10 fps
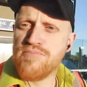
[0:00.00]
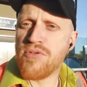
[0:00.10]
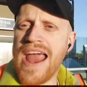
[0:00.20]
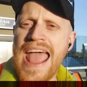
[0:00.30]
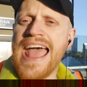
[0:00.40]

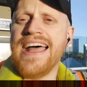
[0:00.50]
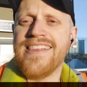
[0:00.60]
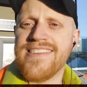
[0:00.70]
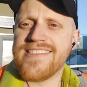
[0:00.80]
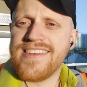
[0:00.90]

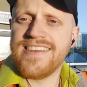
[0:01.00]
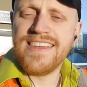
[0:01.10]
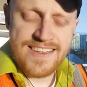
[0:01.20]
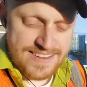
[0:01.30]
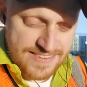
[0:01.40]
brands
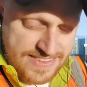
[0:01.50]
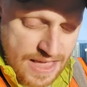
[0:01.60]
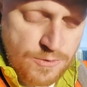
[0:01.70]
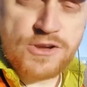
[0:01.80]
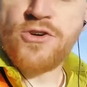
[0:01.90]

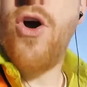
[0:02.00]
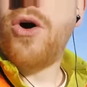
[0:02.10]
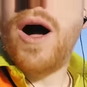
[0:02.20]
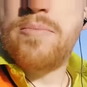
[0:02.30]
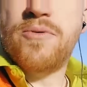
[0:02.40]
that we
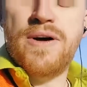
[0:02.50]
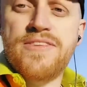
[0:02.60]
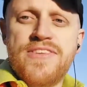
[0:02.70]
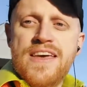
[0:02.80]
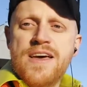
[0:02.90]
grow up
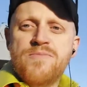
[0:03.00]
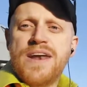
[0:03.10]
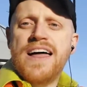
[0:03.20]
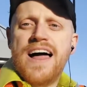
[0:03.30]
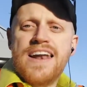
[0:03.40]
with,
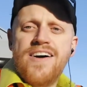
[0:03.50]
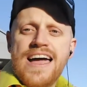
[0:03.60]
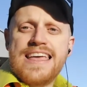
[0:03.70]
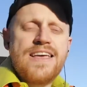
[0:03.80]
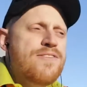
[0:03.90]
but
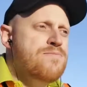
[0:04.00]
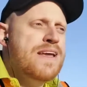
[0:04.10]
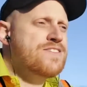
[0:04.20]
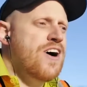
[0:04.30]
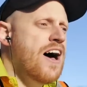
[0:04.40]
unlike even
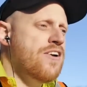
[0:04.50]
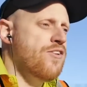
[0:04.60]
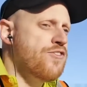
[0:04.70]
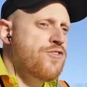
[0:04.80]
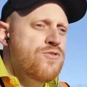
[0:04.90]

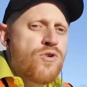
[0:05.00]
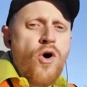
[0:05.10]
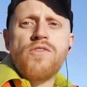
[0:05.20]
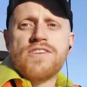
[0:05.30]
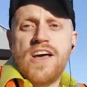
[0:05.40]
McDonald's, who
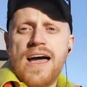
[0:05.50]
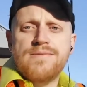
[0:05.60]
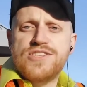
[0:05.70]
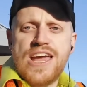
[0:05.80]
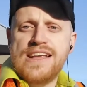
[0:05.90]
over
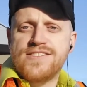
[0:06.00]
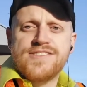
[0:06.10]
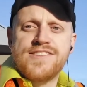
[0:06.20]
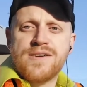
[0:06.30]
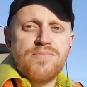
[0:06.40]
time
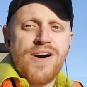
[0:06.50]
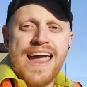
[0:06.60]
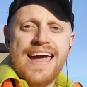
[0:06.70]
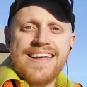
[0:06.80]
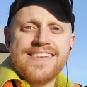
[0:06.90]
changes their
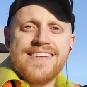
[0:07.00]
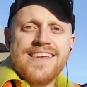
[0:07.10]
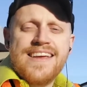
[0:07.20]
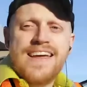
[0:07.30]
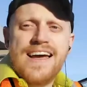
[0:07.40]
brand,
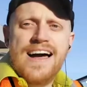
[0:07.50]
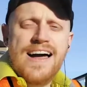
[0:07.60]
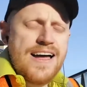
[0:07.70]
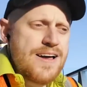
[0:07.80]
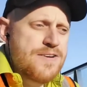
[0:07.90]

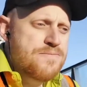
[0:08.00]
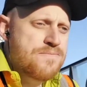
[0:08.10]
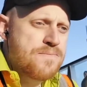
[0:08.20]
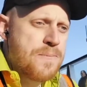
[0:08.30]
um,